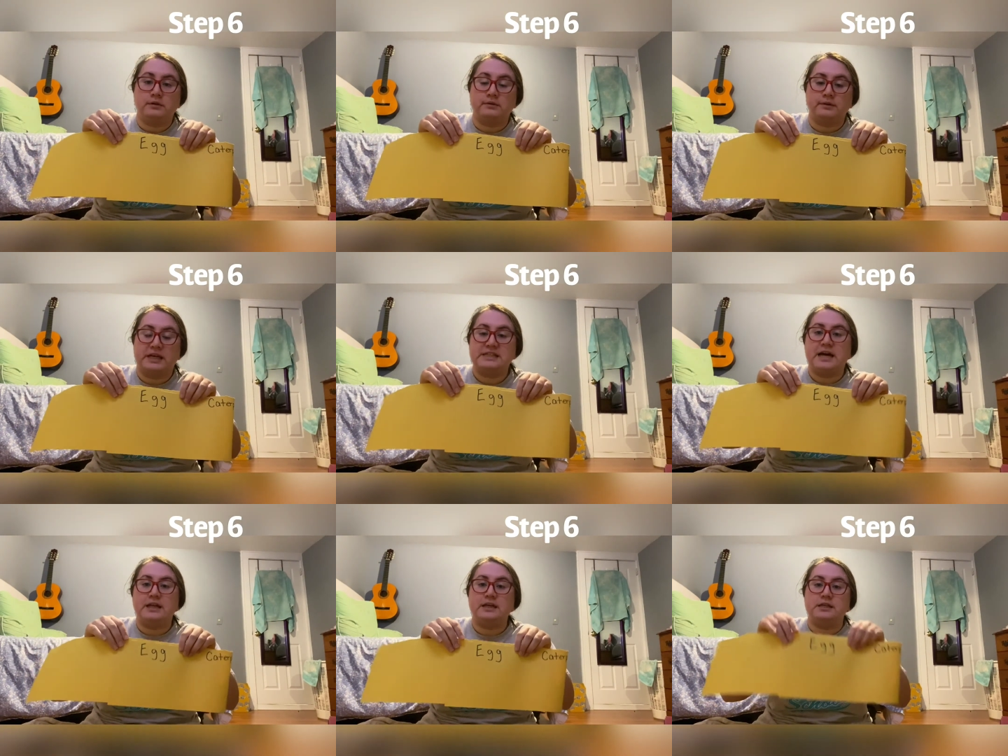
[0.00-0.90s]
because
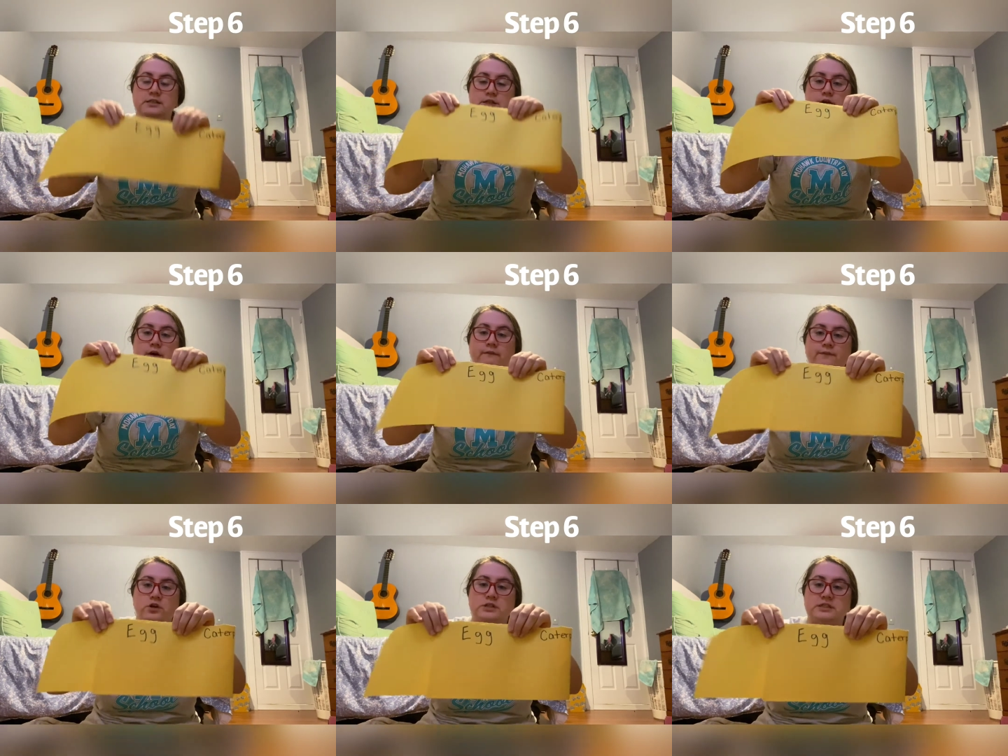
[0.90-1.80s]
that is the
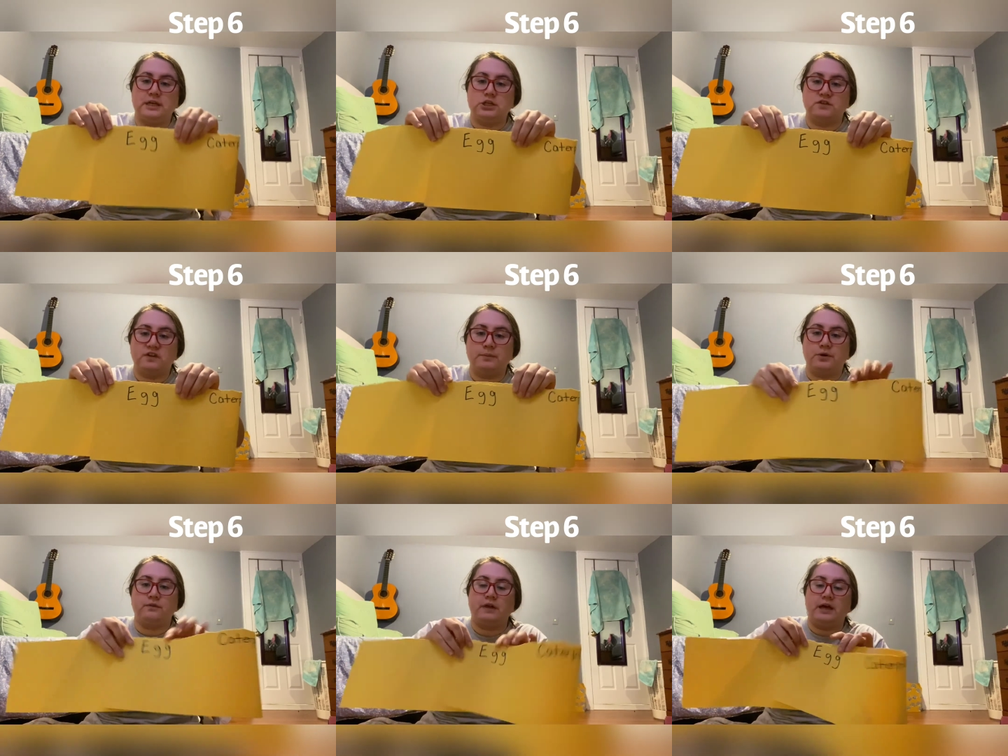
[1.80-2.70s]
first stage of our
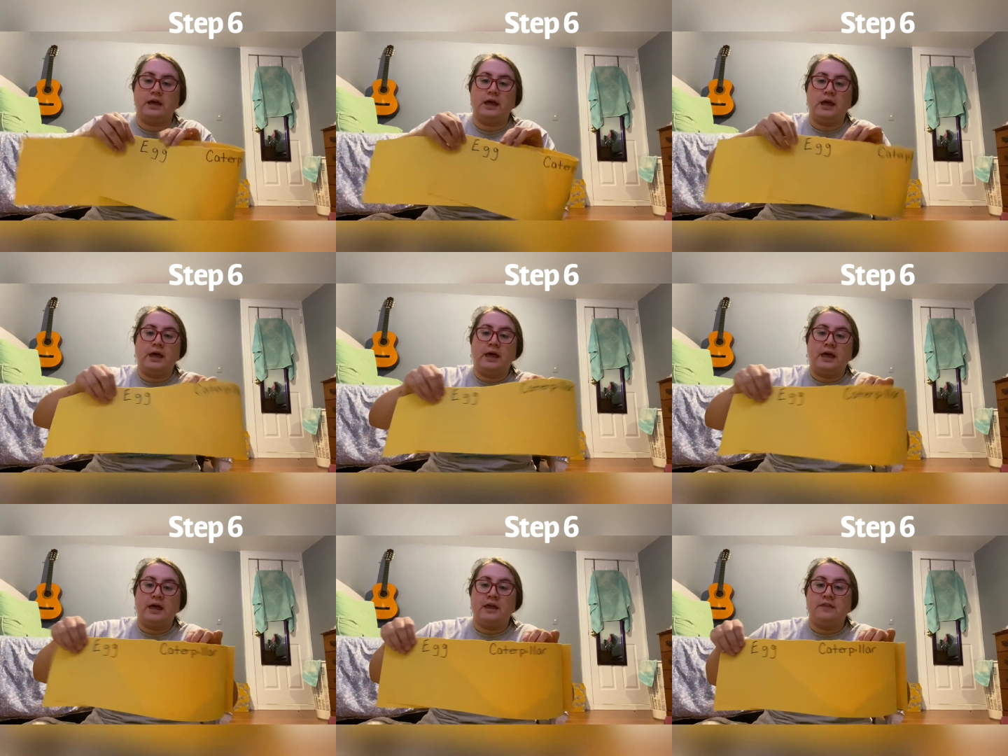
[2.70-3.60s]
butterfly.
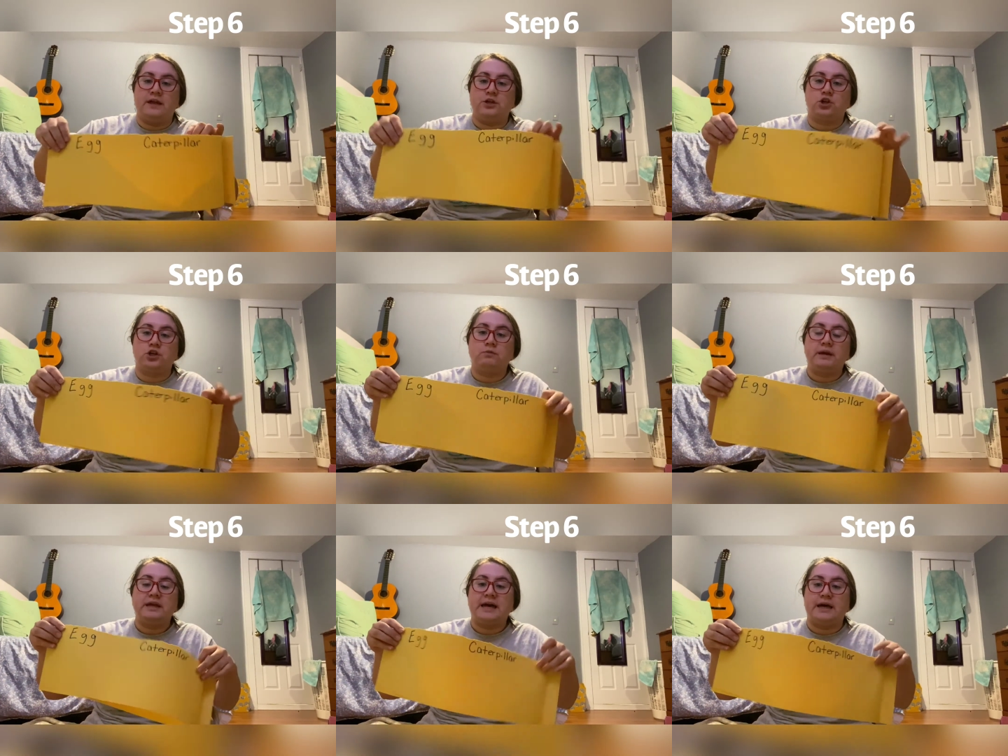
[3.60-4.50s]
Then you're gonna
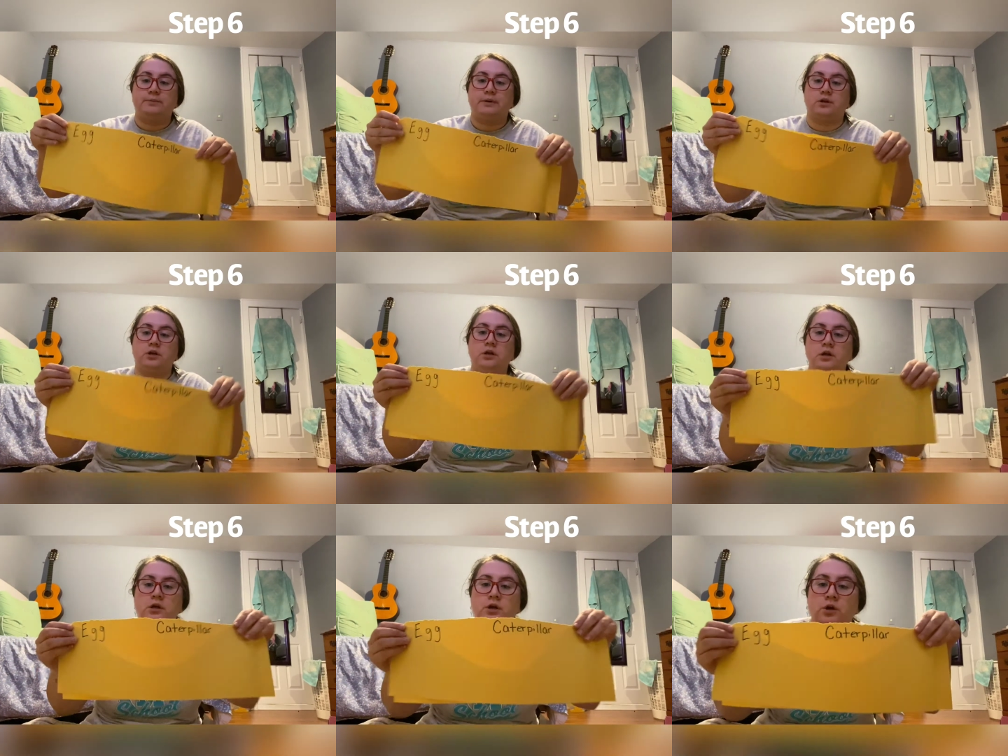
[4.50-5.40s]
write caterpillar,
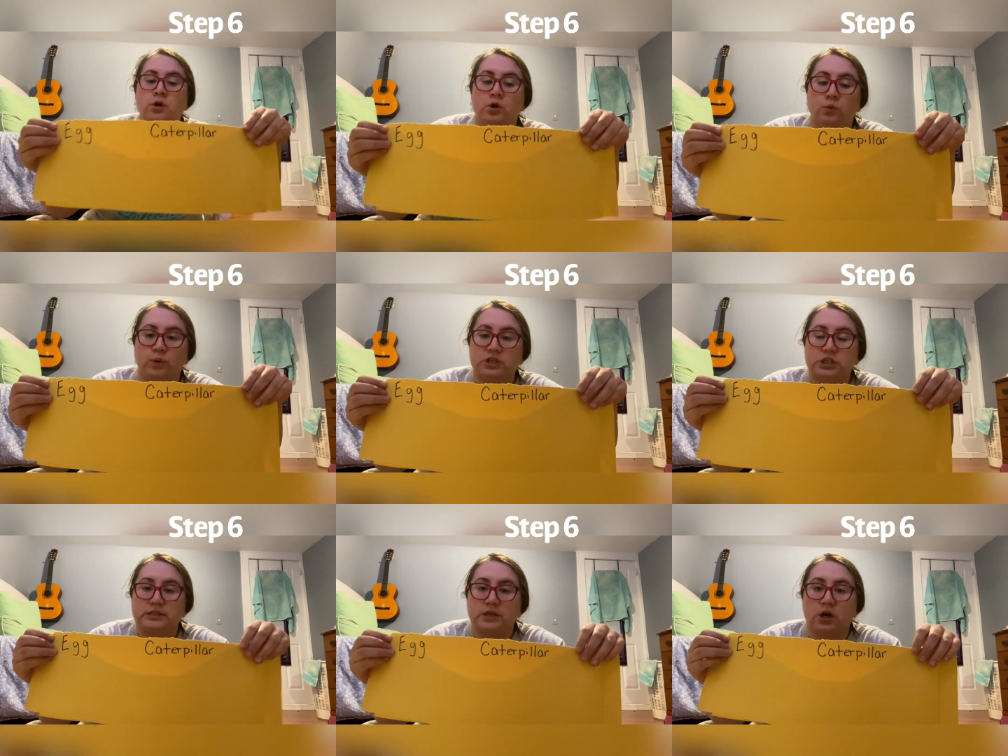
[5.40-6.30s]
which is
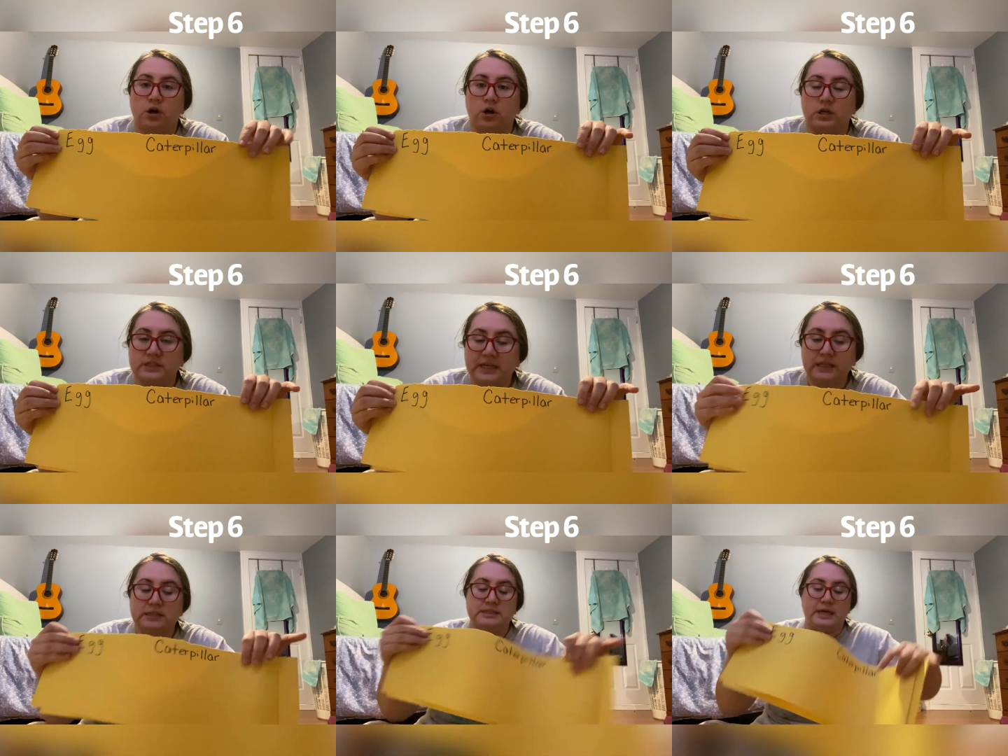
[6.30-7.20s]
our second
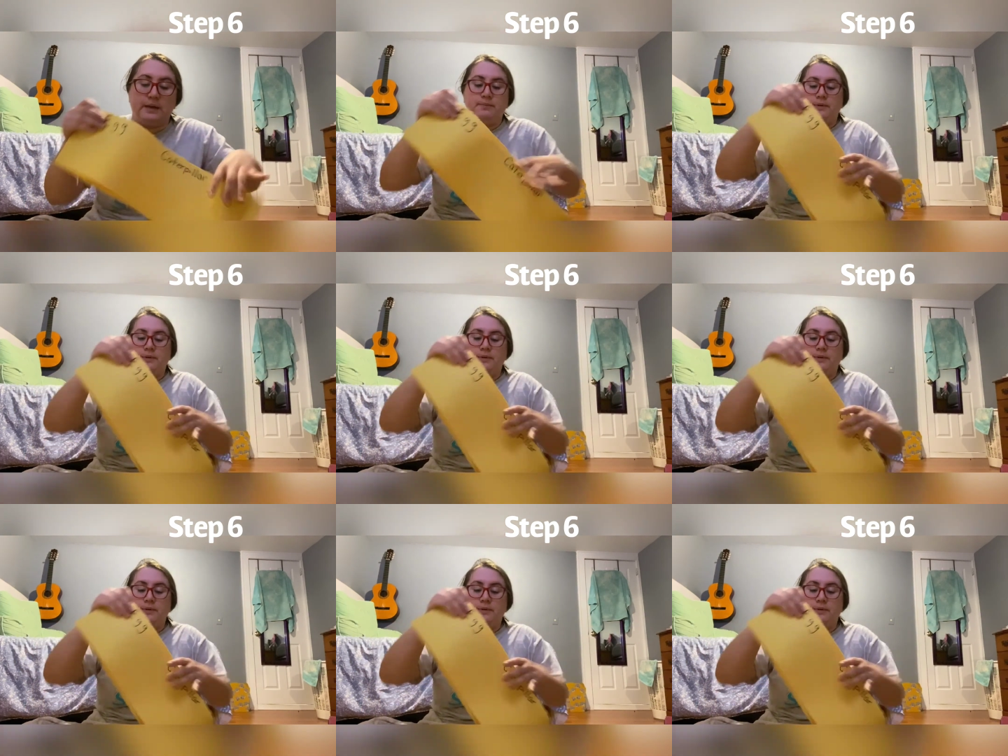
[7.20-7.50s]
step.